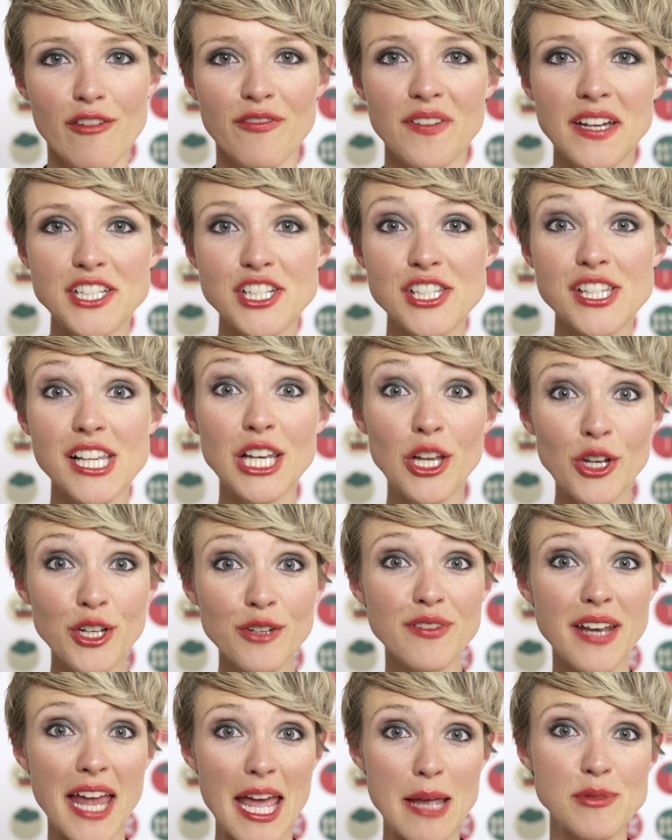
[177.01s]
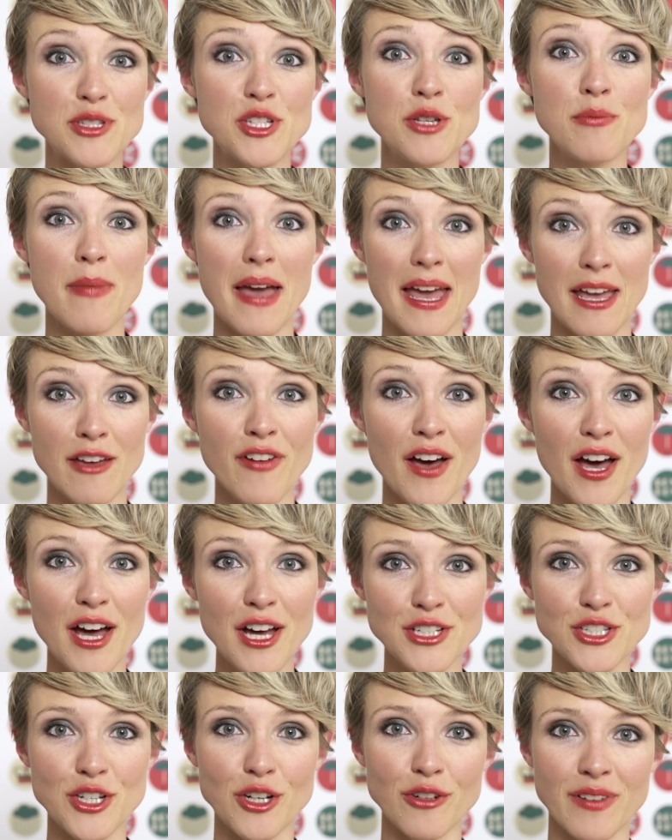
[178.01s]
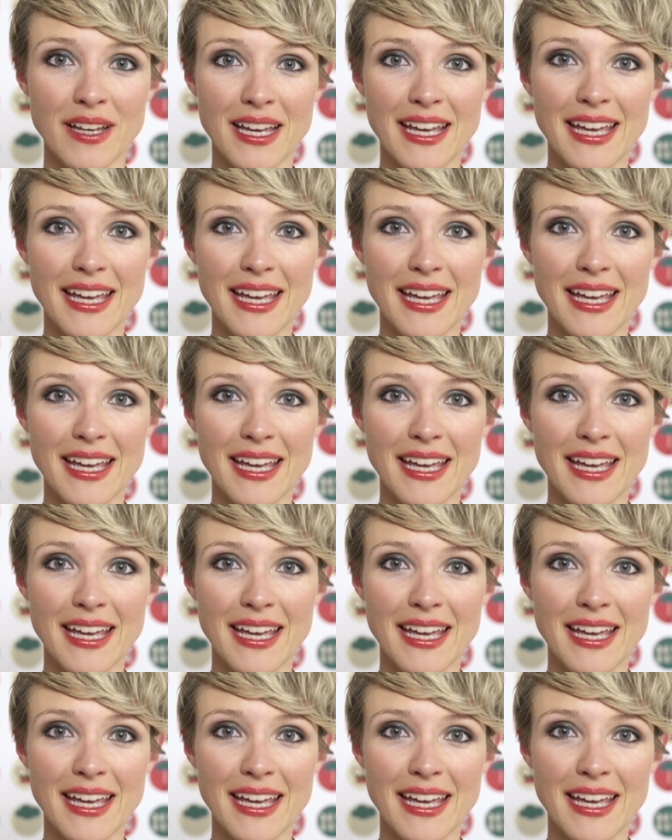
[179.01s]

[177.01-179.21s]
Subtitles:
features a lot of names you may have heard of,